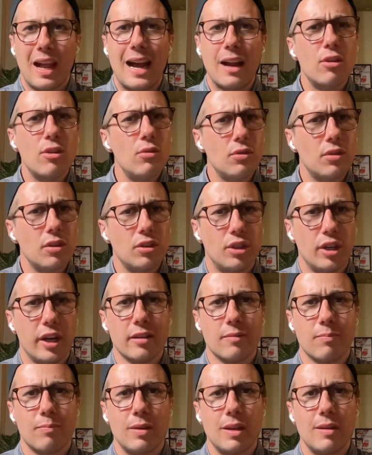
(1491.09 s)
how do you
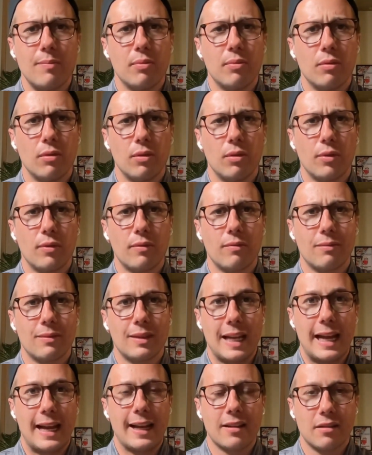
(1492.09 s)
suggest people
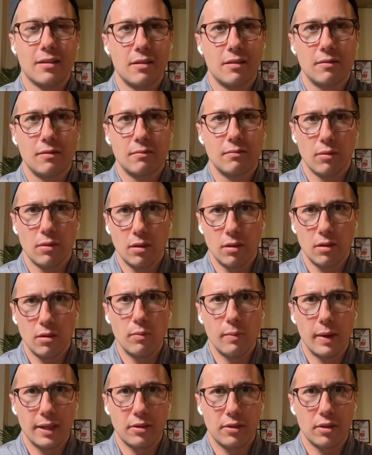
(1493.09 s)
test the
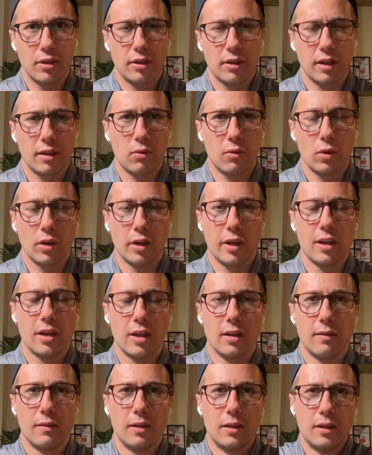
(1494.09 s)
new messaging that they're
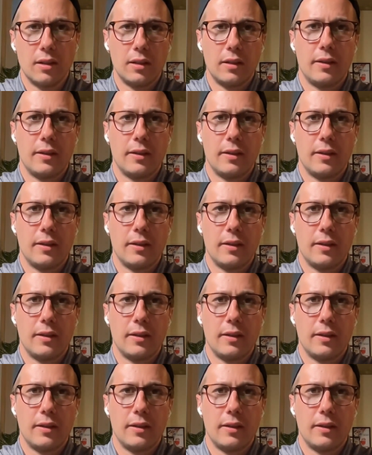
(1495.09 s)
working on?